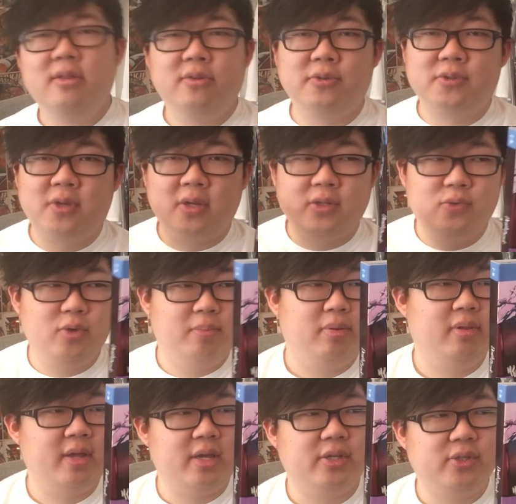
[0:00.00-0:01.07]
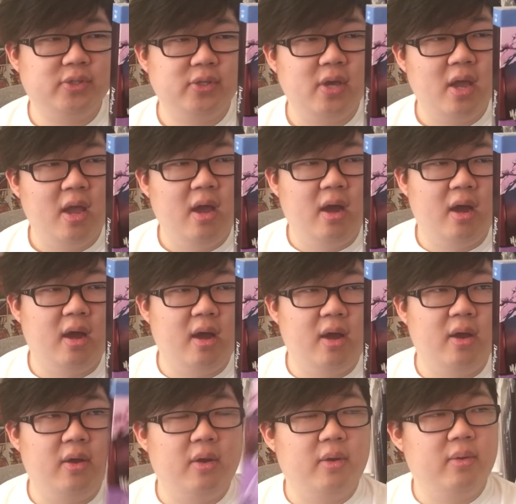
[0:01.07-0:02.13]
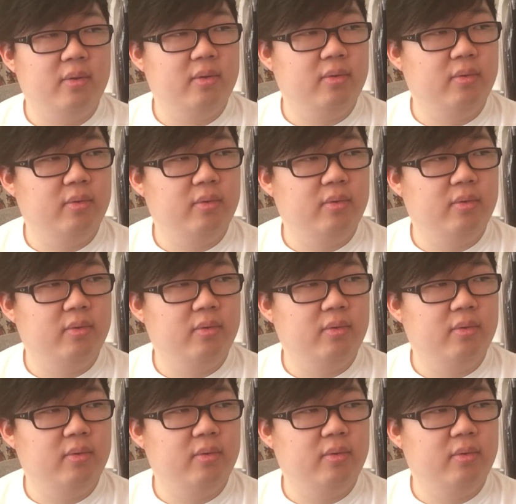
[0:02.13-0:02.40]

they're sent to a place uh,